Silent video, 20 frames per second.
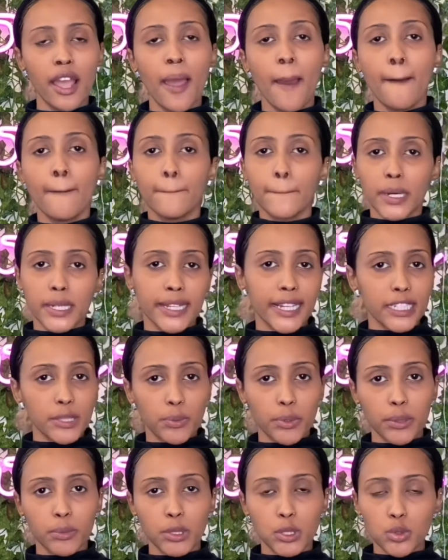but that's pretty
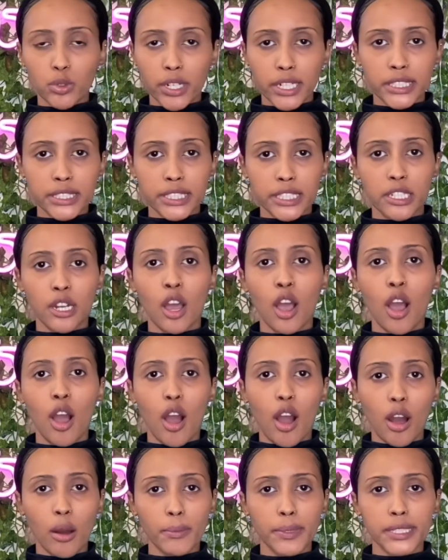much what I did
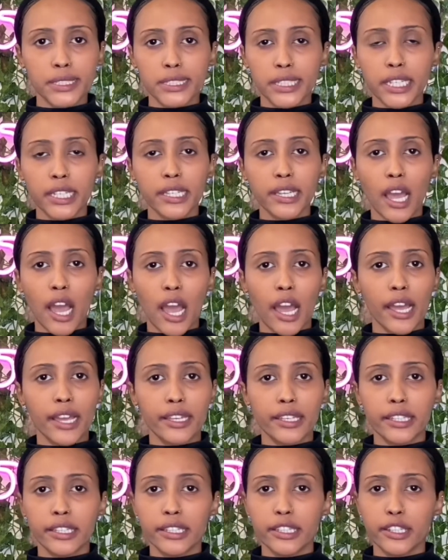on Monday. I
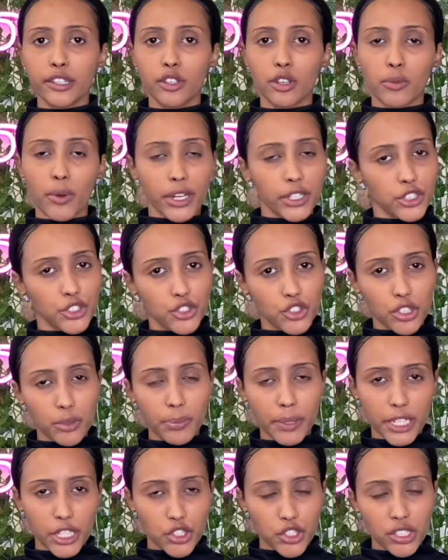either registered
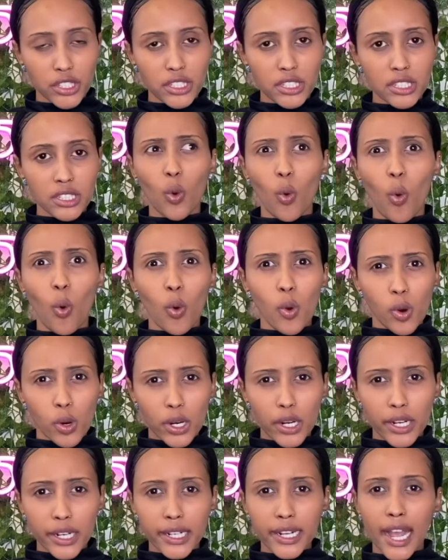patients
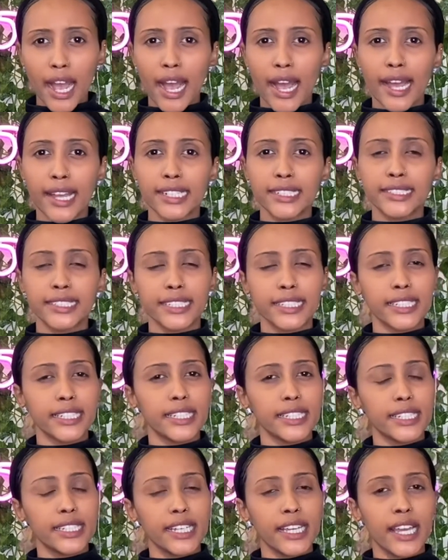or I
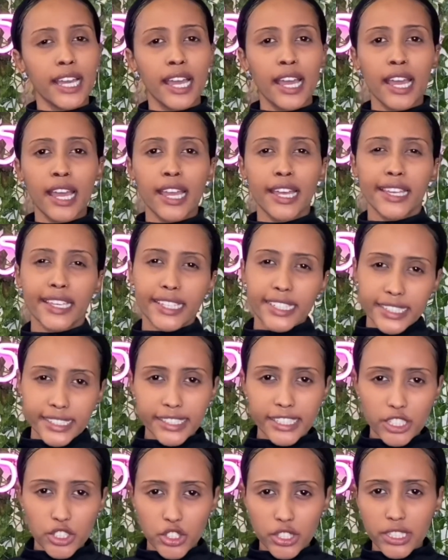did
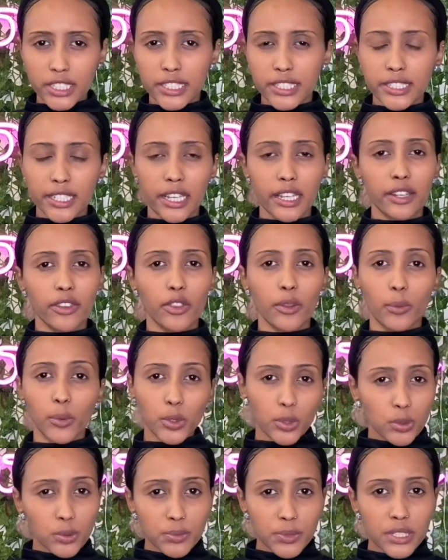ECGs in the
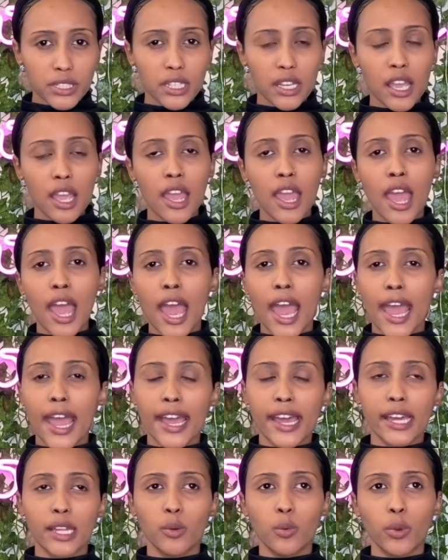rooms.
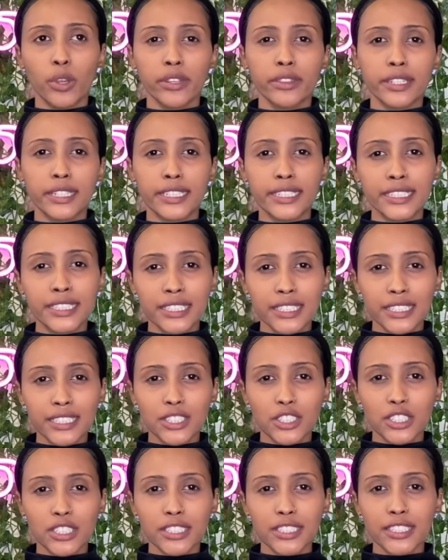And with the
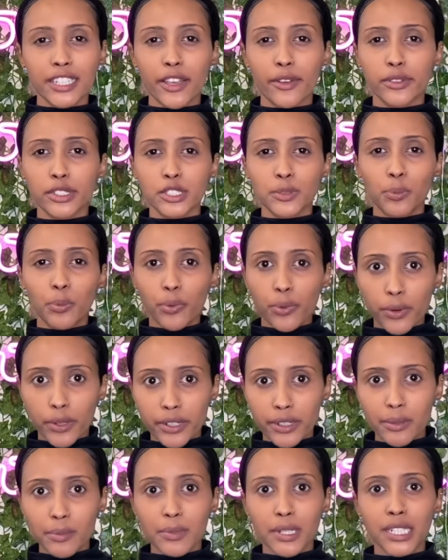ECGs, it was
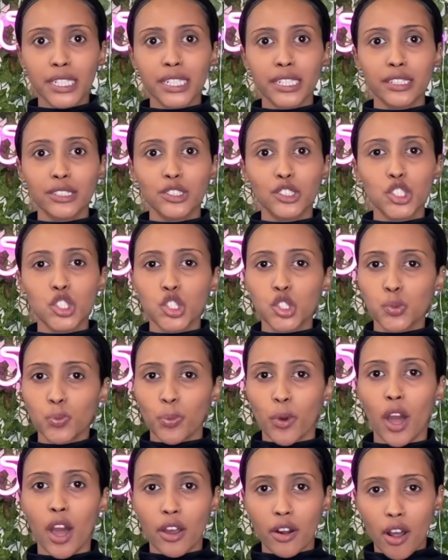pretty much
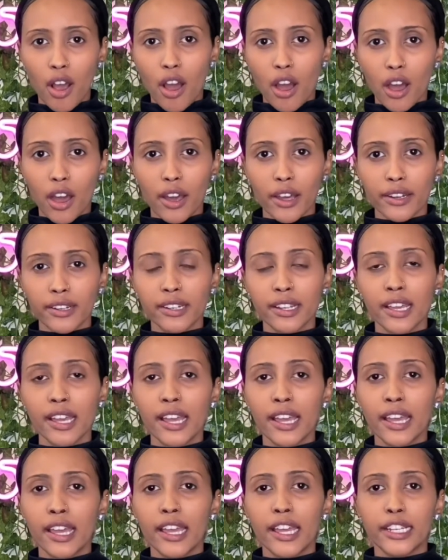spot on
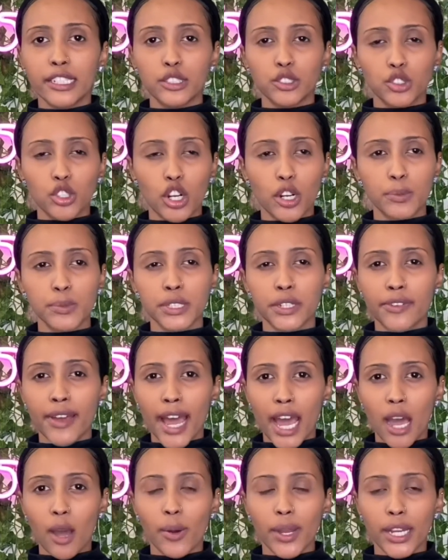in terms of how I